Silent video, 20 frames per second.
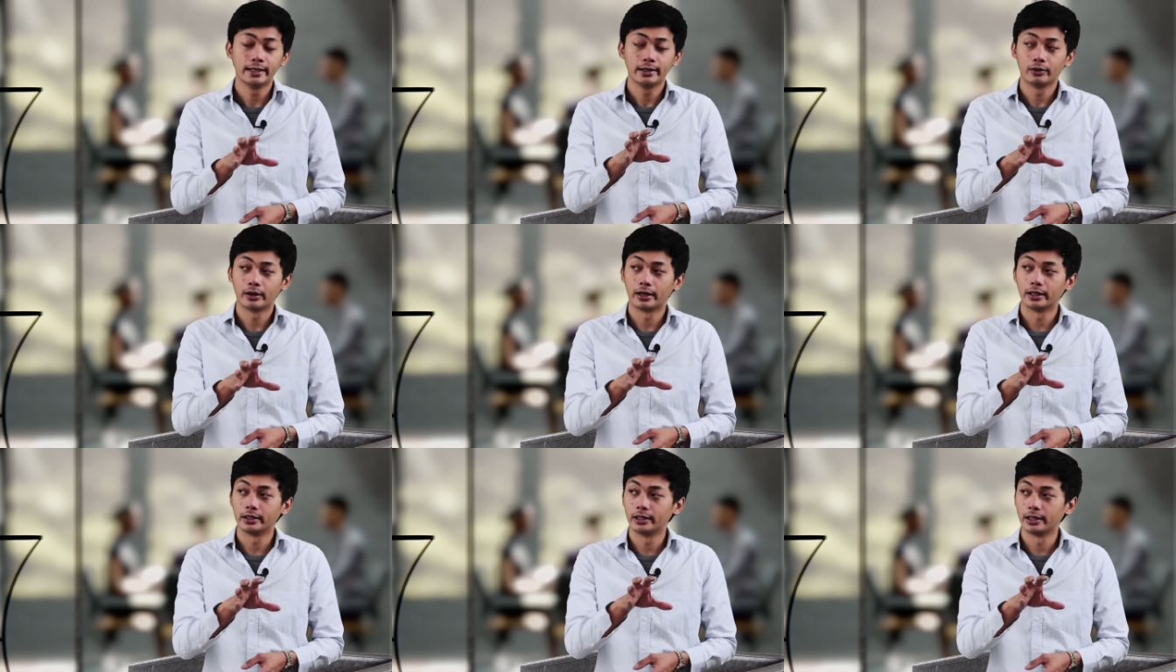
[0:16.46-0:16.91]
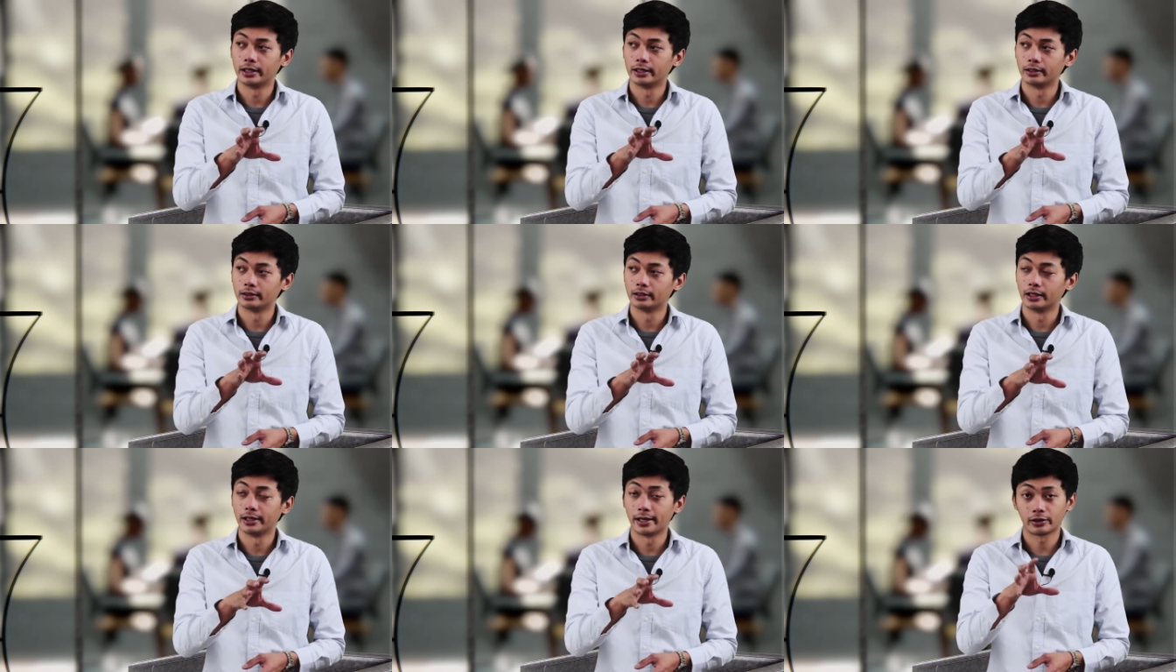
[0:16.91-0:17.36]
And
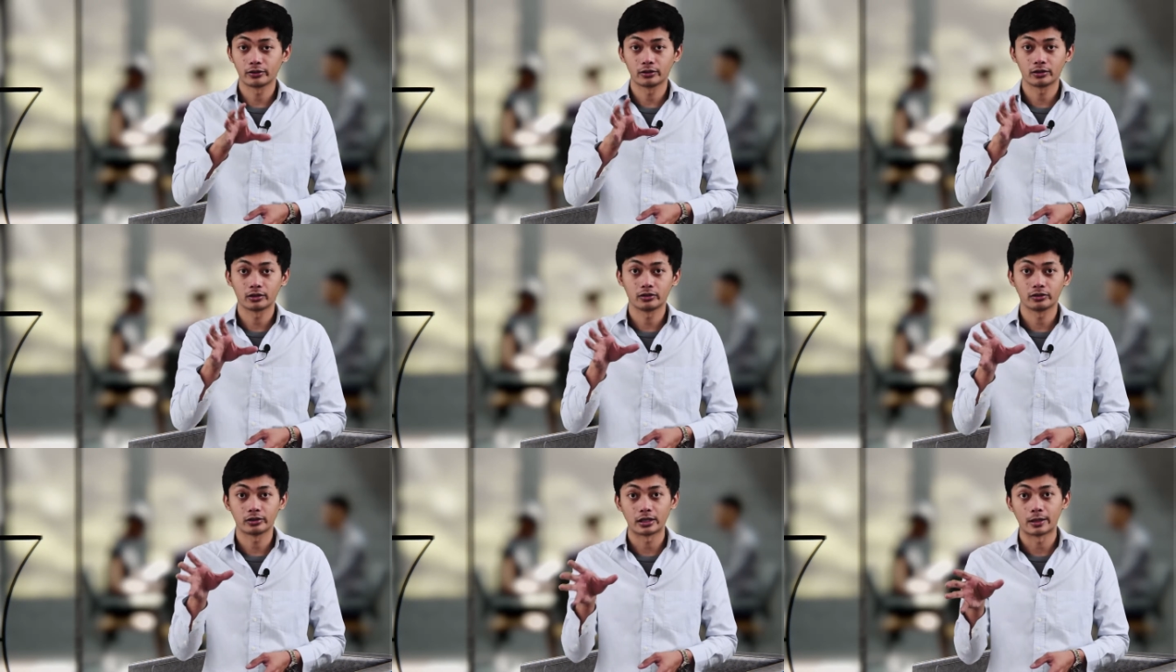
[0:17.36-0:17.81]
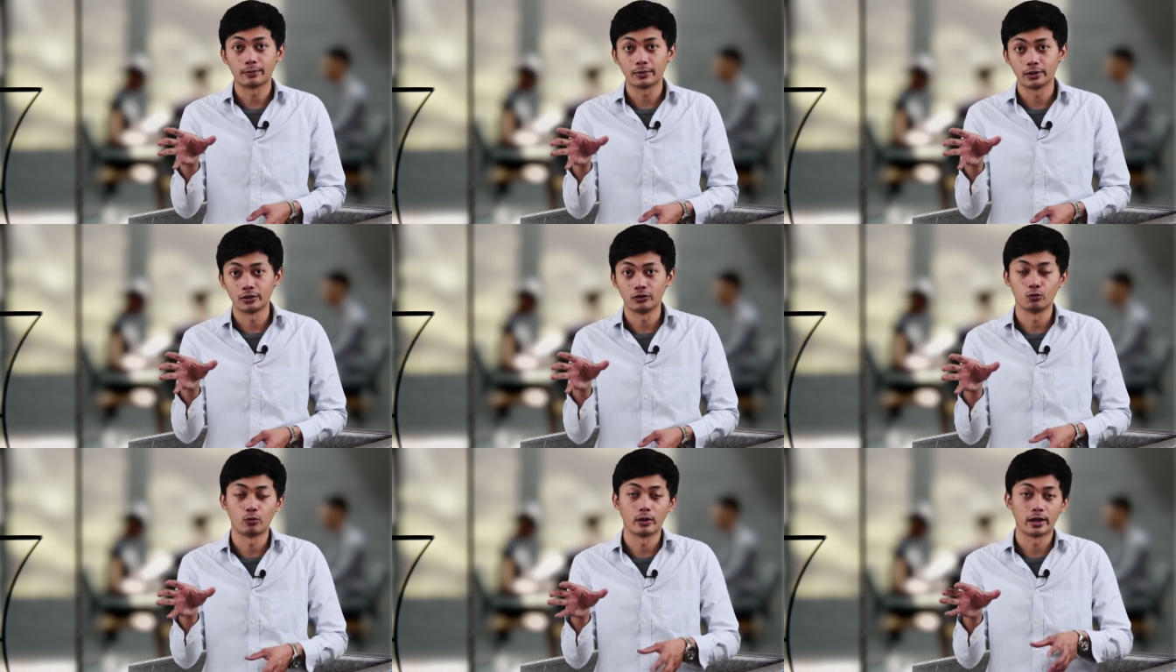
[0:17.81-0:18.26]
then the next step
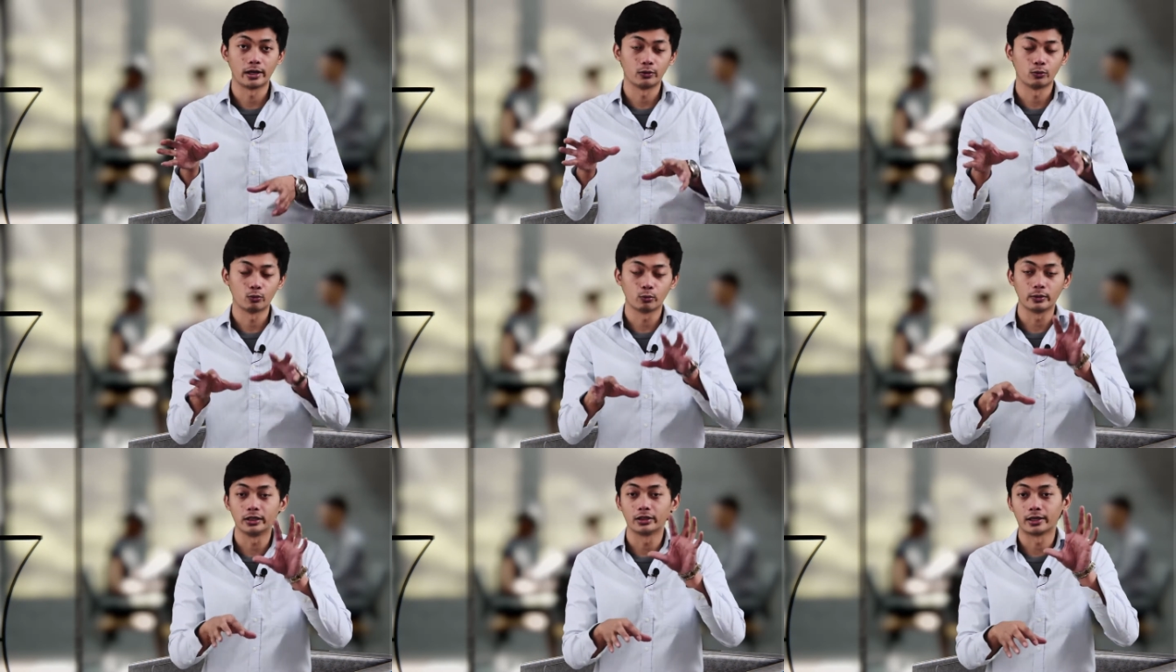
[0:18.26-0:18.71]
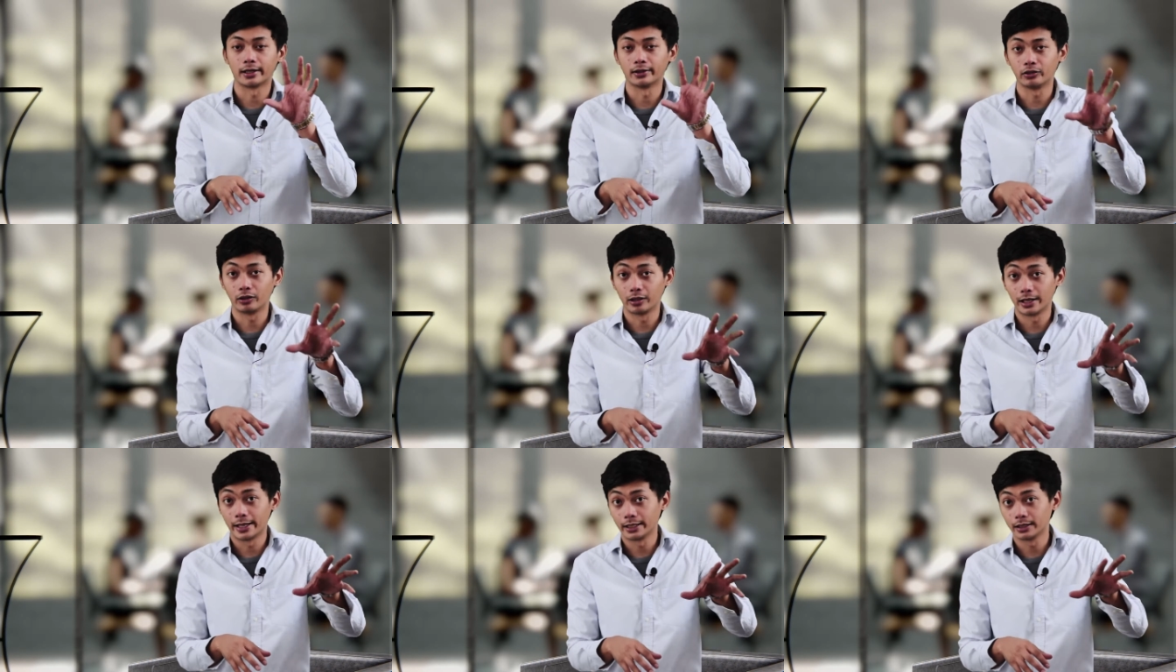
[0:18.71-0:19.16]
is when we
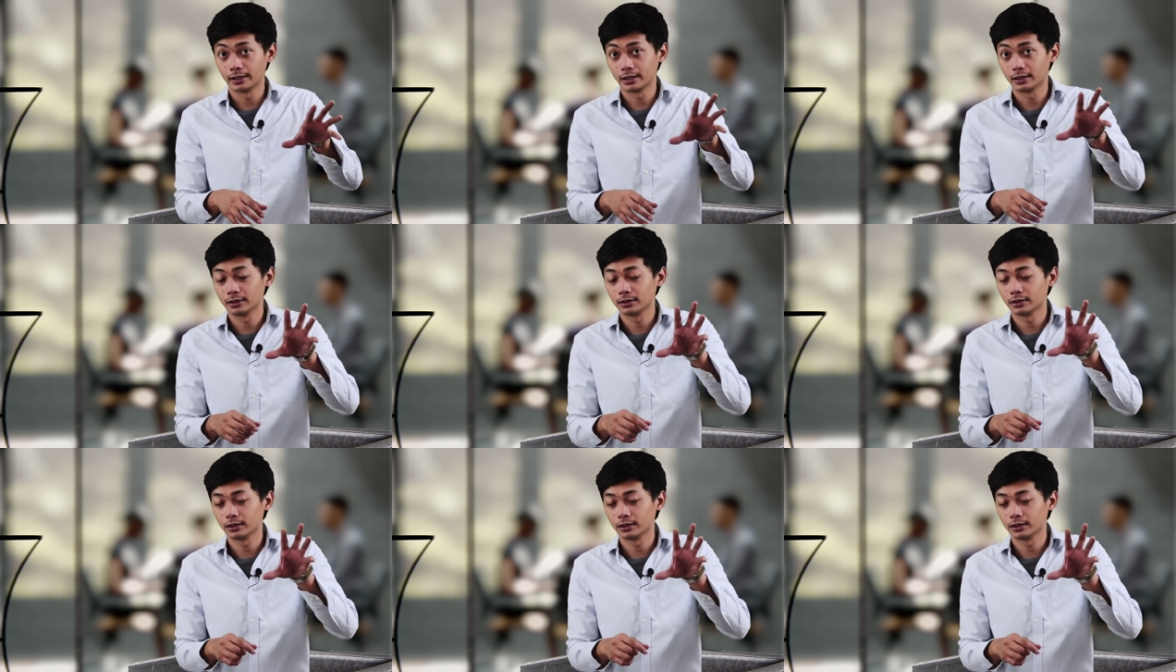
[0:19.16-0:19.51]
translate